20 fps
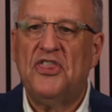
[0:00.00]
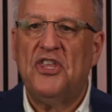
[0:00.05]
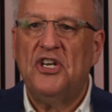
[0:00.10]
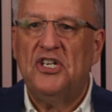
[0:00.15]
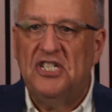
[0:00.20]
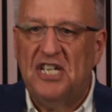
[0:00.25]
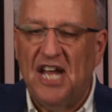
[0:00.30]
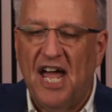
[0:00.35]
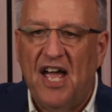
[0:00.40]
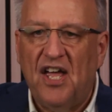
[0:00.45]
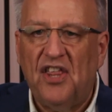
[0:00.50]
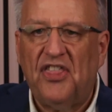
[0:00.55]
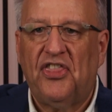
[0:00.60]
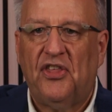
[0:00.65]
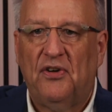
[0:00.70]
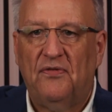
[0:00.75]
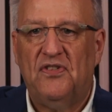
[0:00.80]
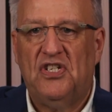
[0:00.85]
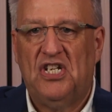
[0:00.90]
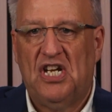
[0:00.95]
the death
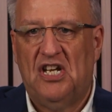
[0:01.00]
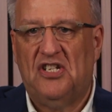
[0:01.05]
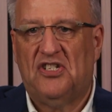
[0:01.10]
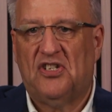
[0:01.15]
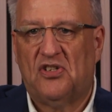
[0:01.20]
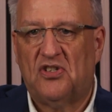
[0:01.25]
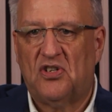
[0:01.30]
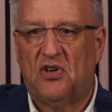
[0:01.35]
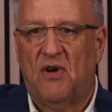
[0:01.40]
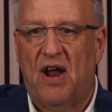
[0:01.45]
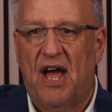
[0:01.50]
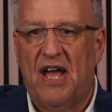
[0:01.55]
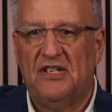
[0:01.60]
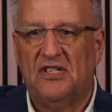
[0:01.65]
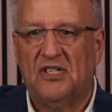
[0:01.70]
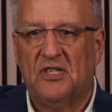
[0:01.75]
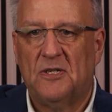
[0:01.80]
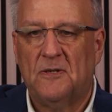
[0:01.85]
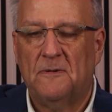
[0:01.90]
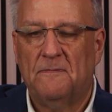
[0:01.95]
of Jesus
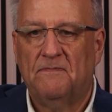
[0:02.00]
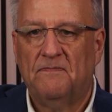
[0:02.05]
Christ,